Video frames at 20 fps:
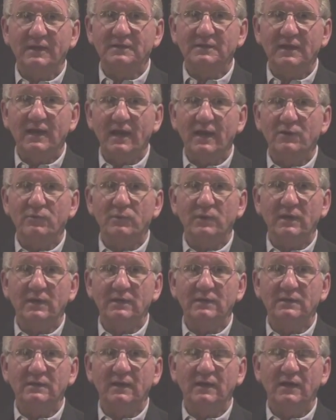
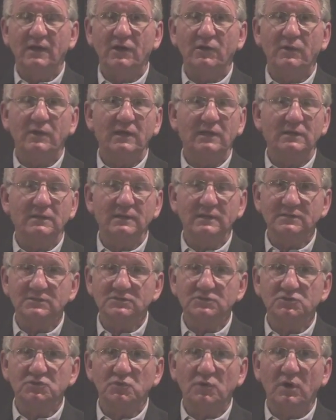tirade, Harry had
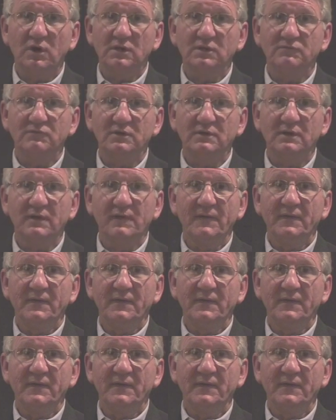listened to all of it.